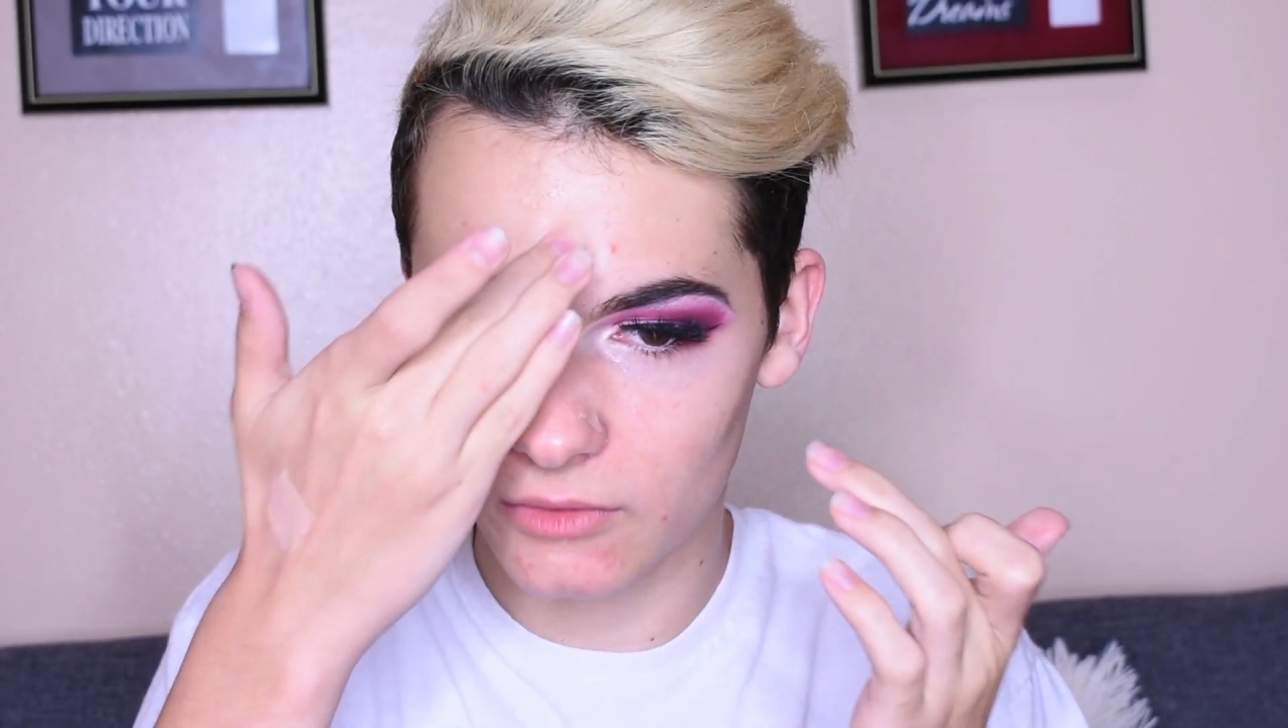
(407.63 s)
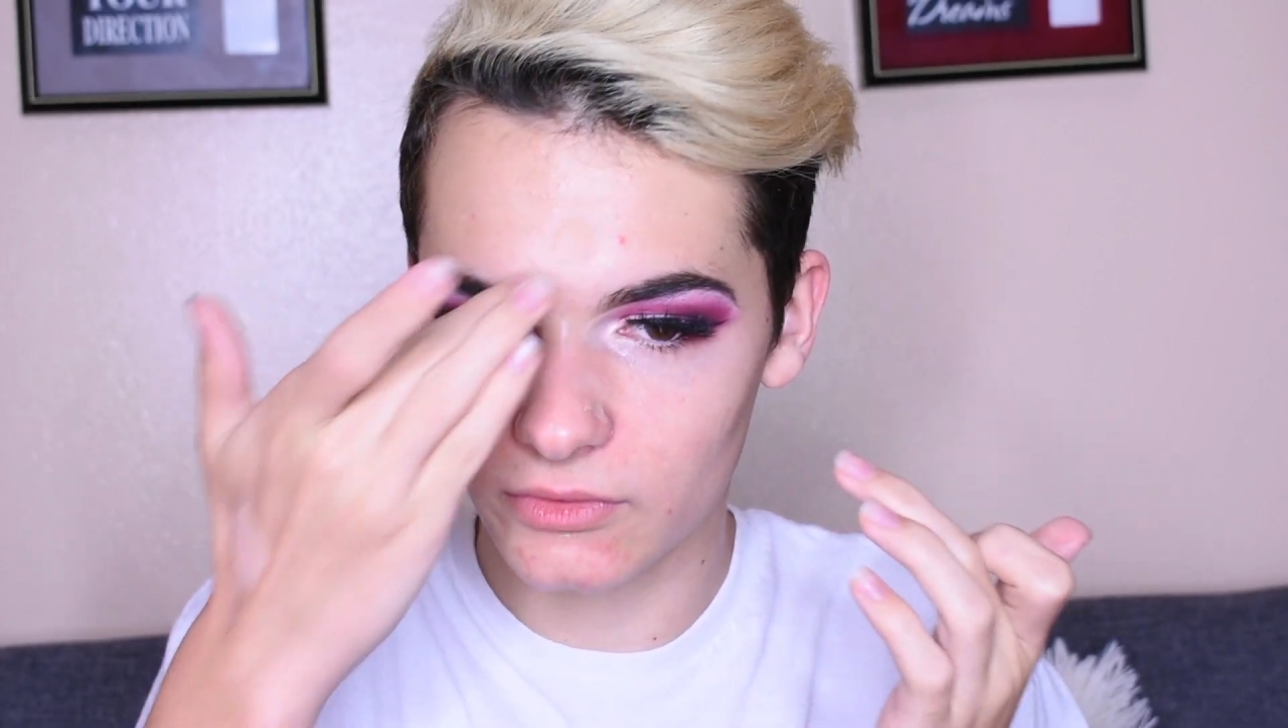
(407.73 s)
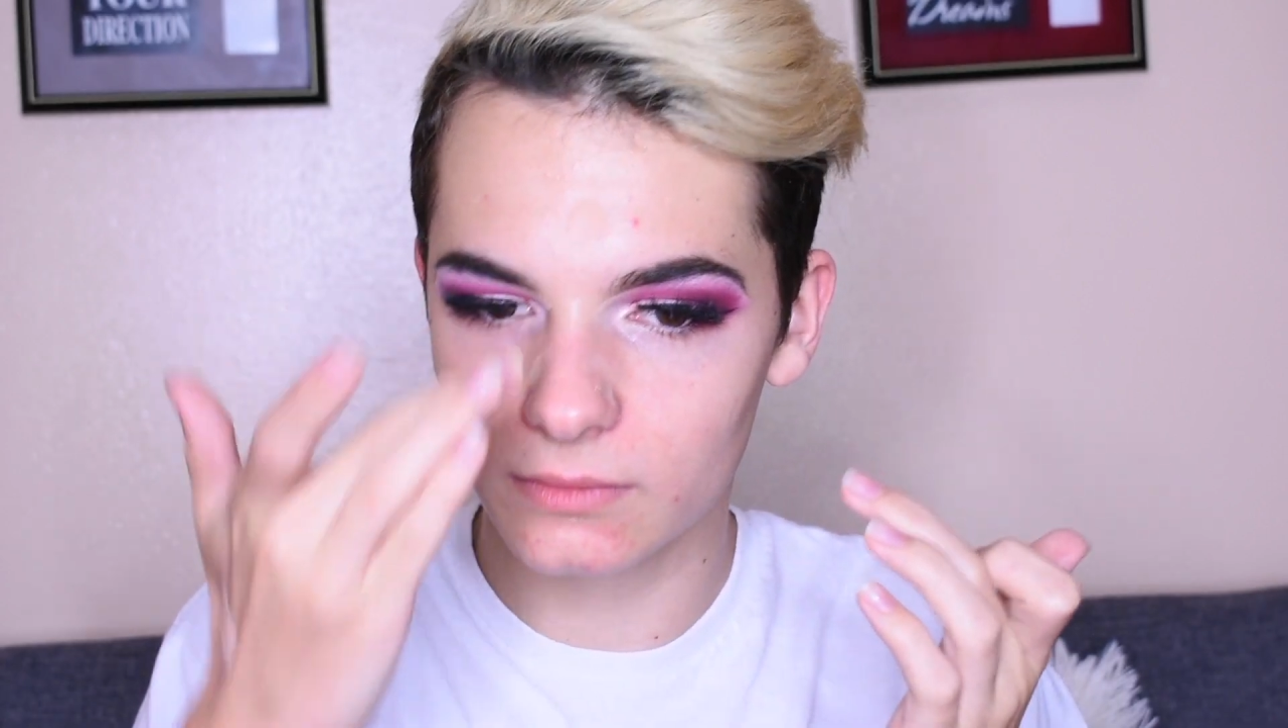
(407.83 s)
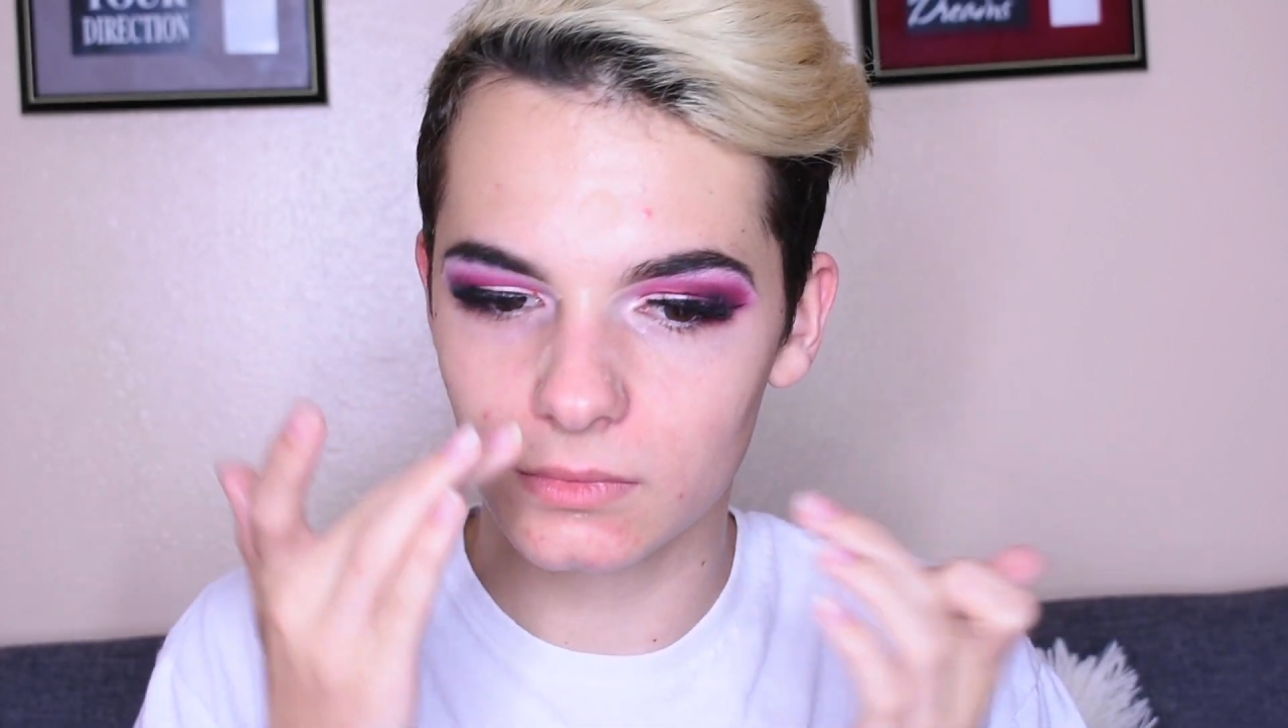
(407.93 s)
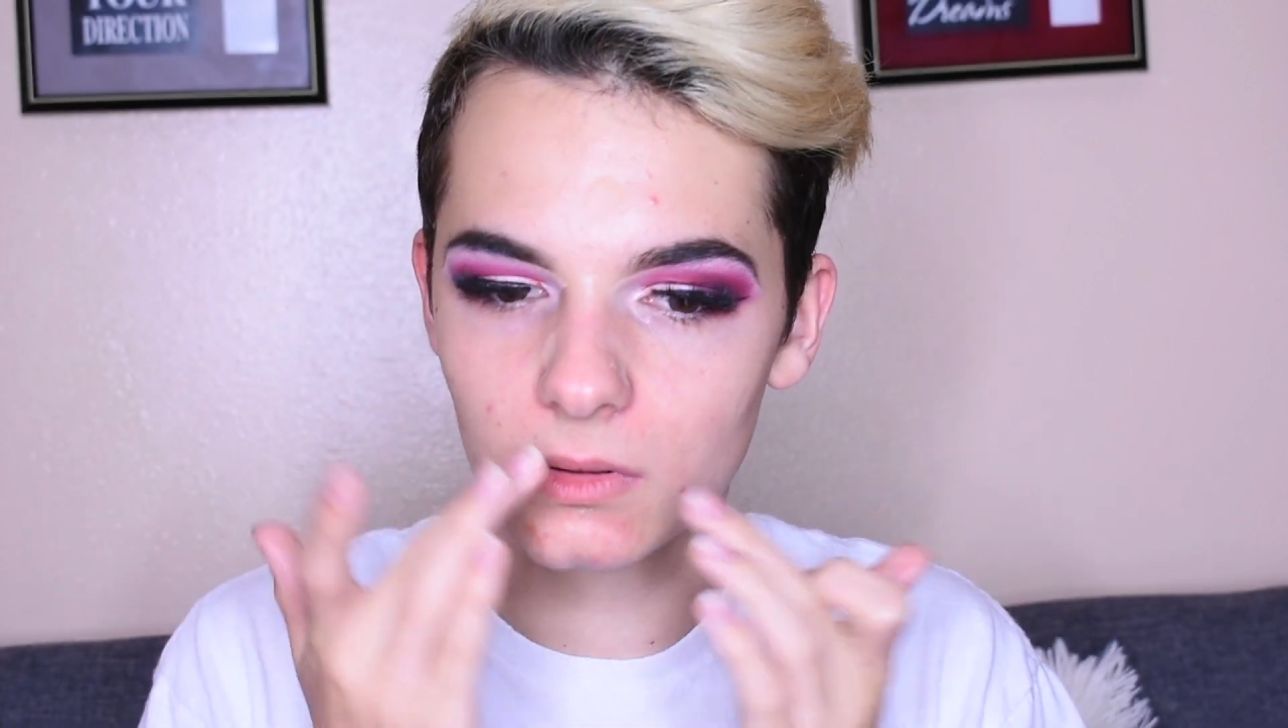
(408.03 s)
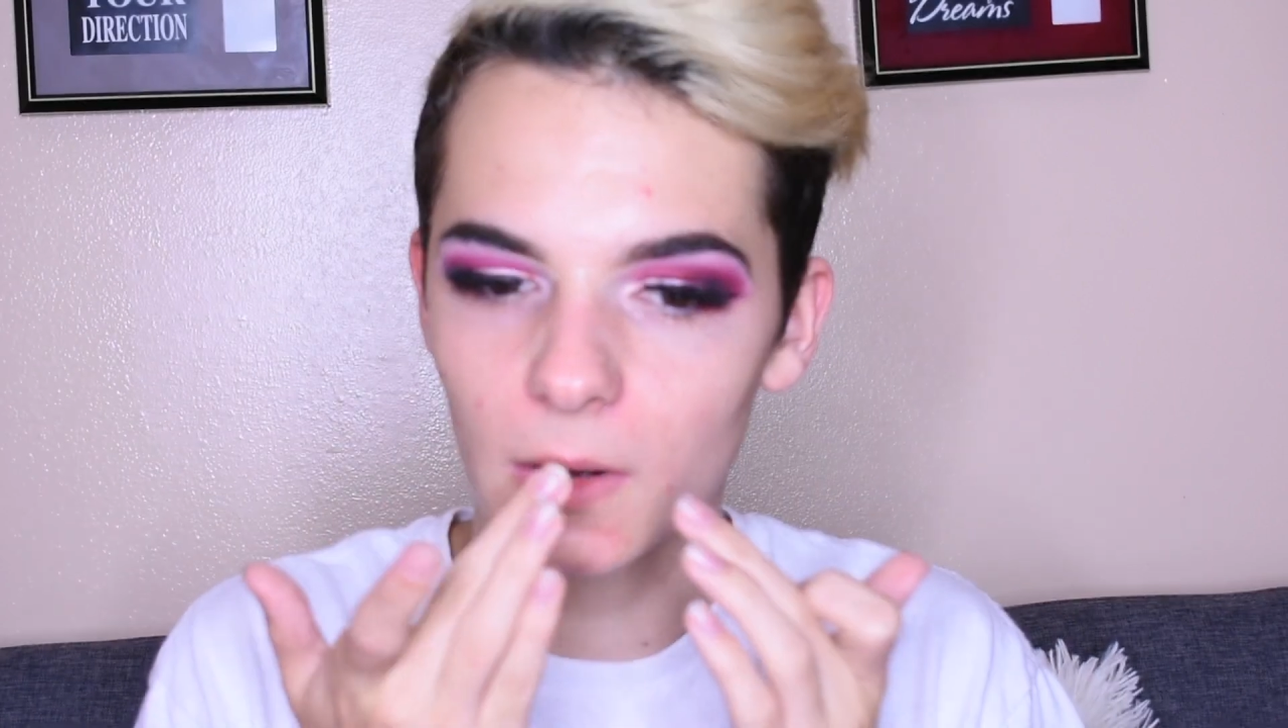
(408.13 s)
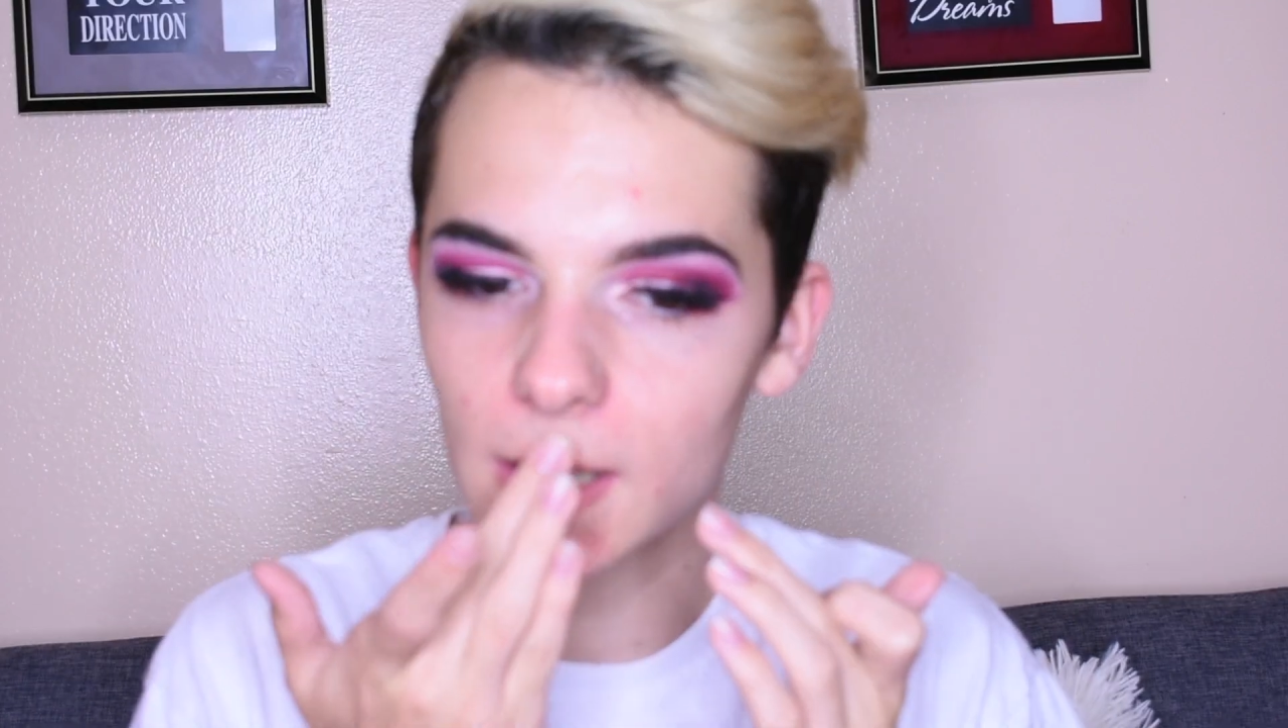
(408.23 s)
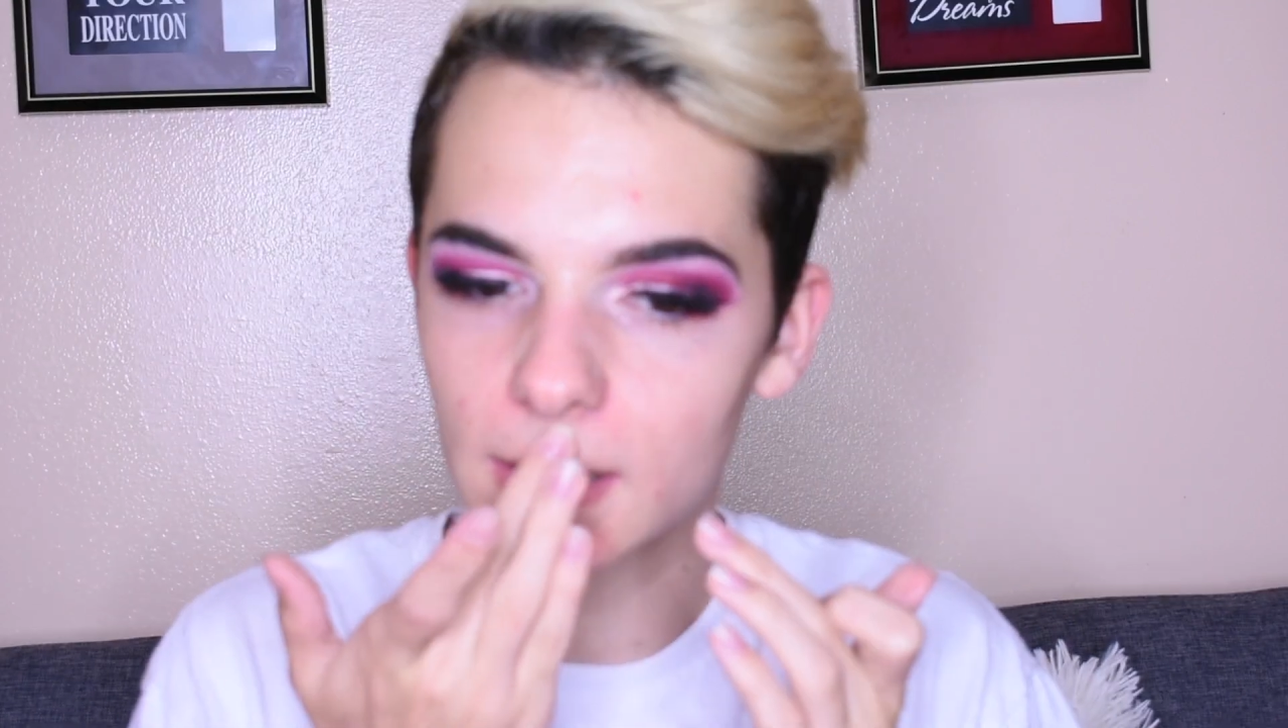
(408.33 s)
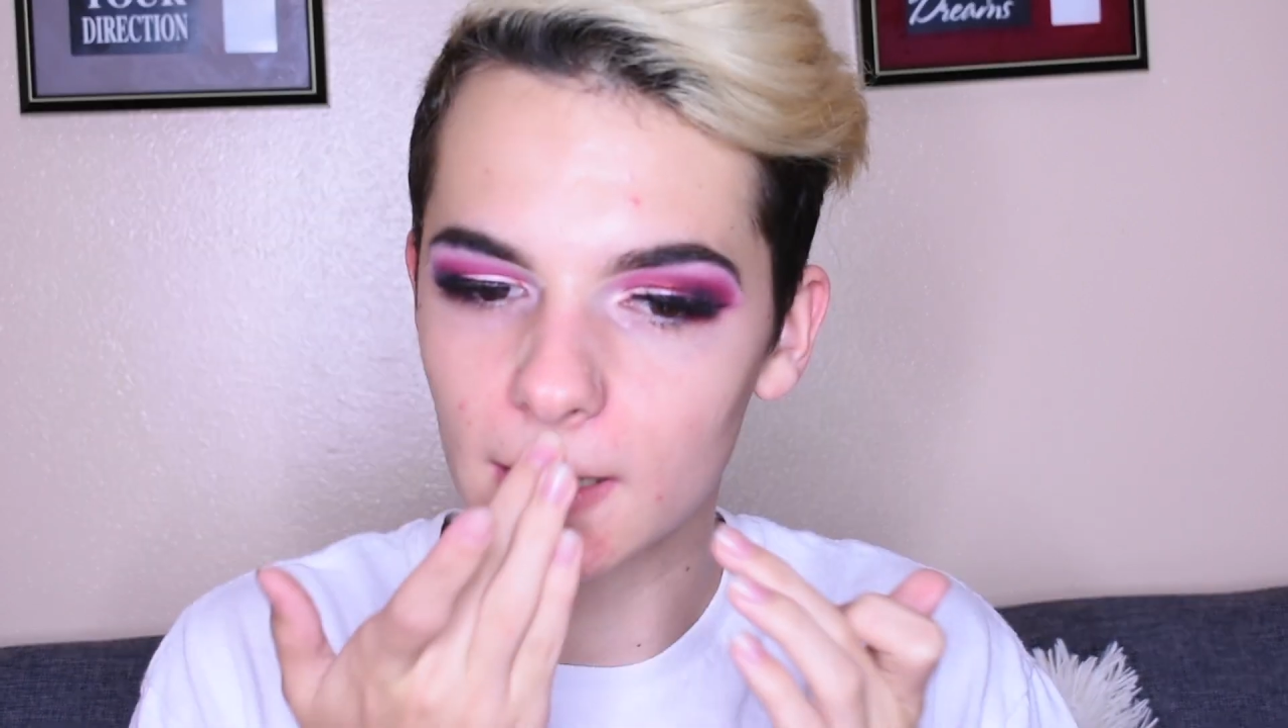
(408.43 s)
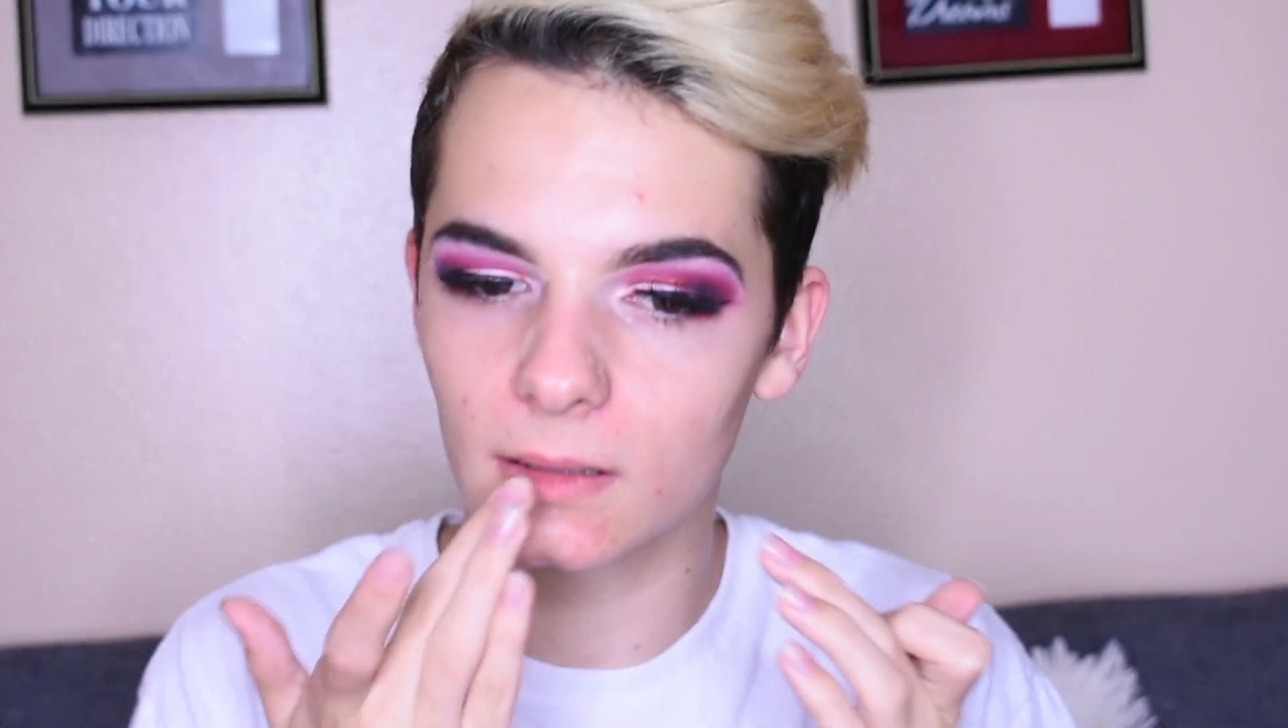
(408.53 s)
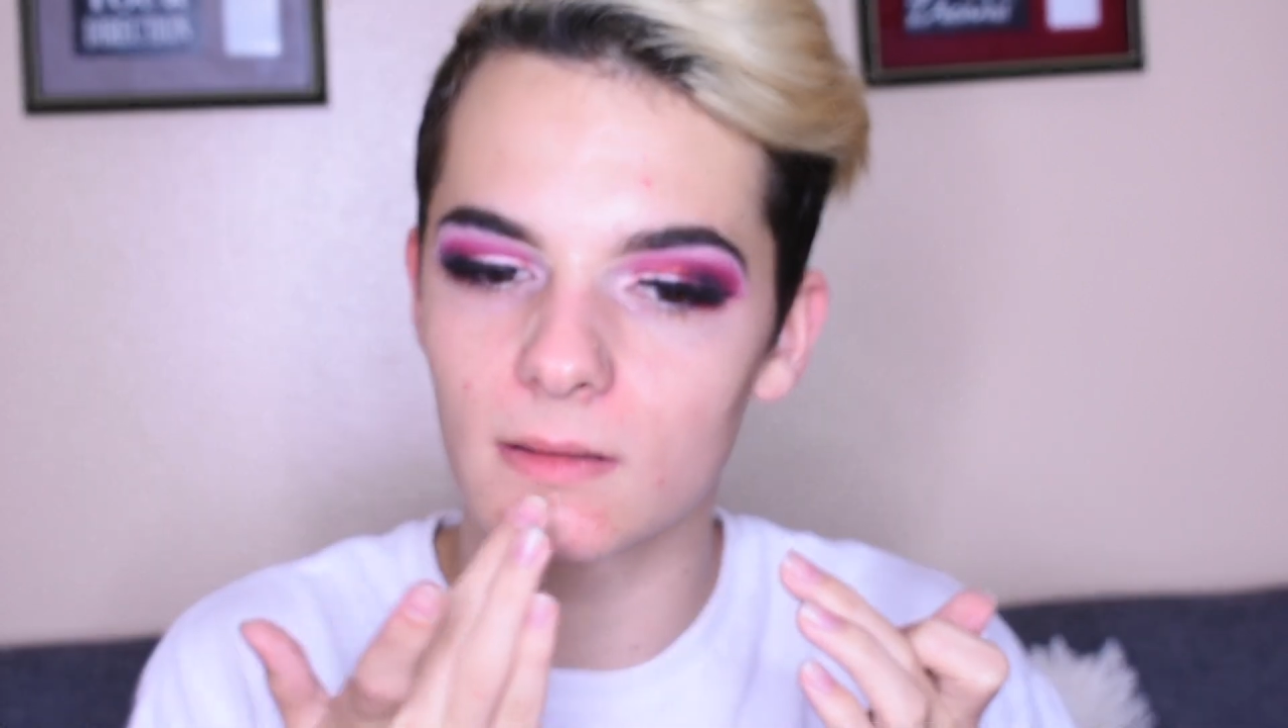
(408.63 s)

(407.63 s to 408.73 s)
have pores,